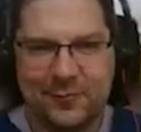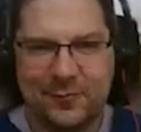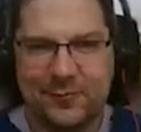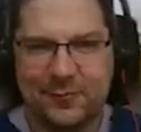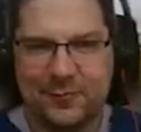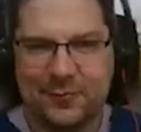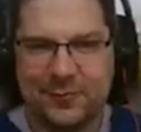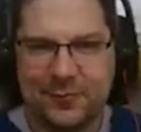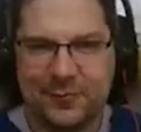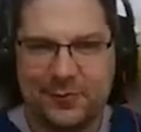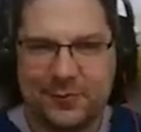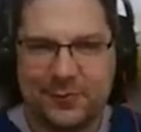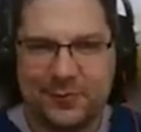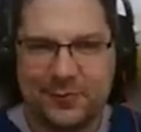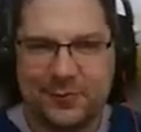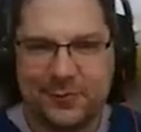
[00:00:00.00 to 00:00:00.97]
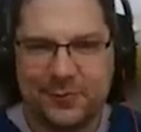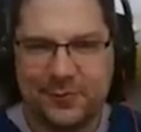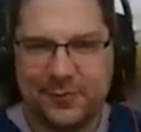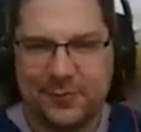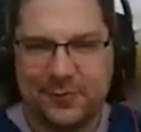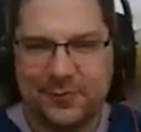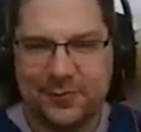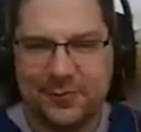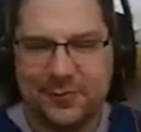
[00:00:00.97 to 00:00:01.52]

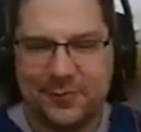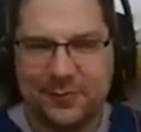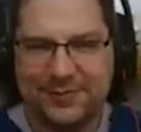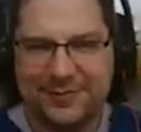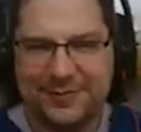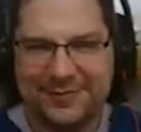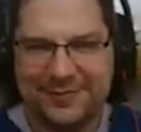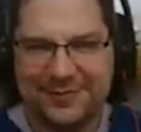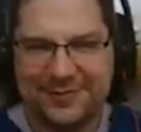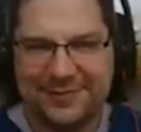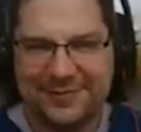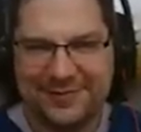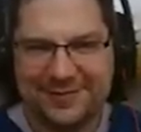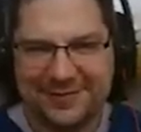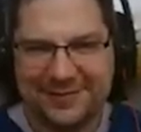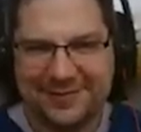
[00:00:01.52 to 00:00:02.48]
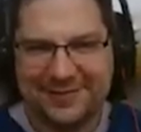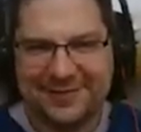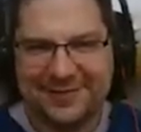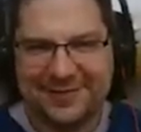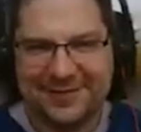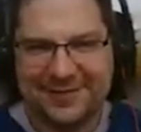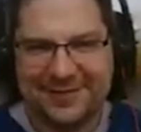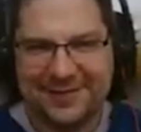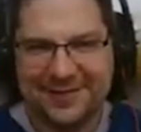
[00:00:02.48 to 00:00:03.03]

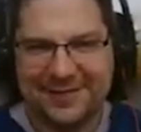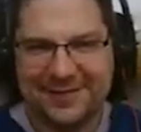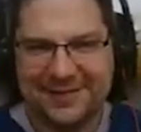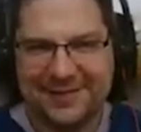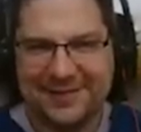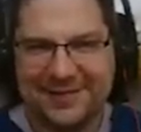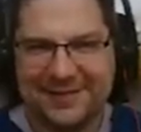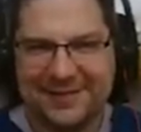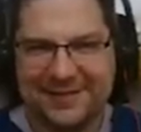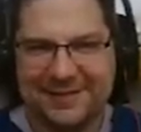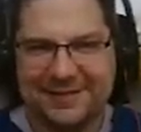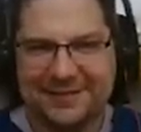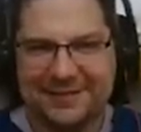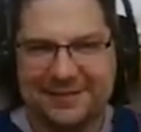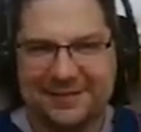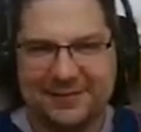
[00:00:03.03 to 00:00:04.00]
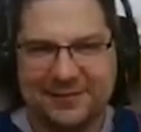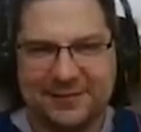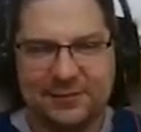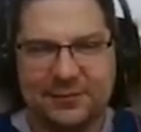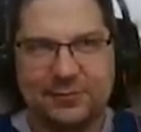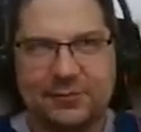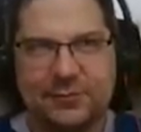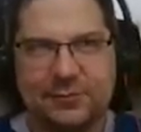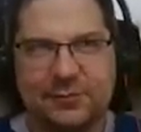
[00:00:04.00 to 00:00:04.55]

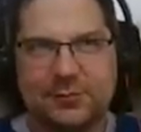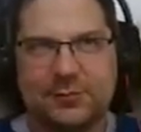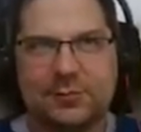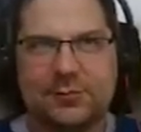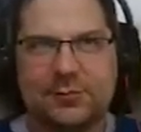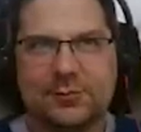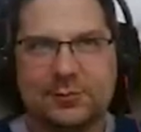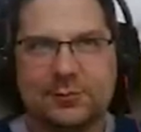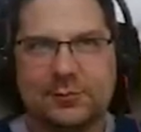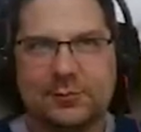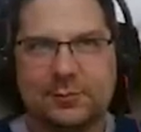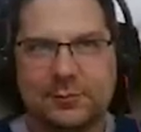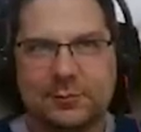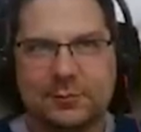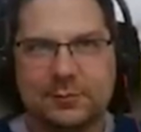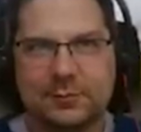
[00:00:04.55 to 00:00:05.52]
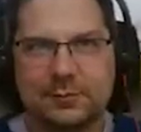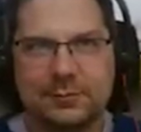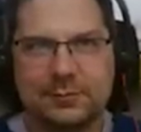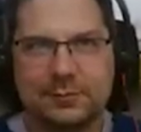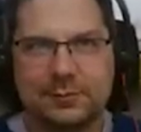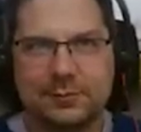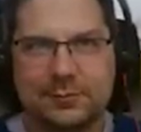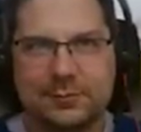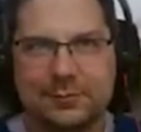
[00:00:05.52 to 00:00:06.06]

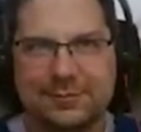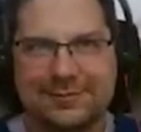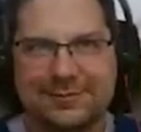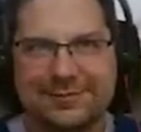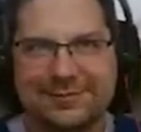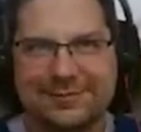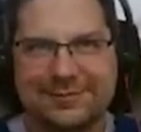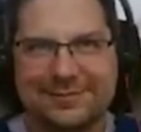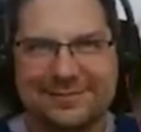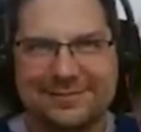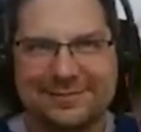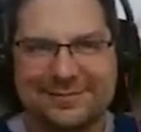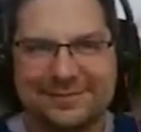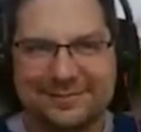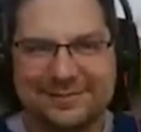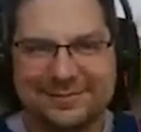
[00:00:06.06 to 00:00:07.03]
No words are spoken by the person on screen.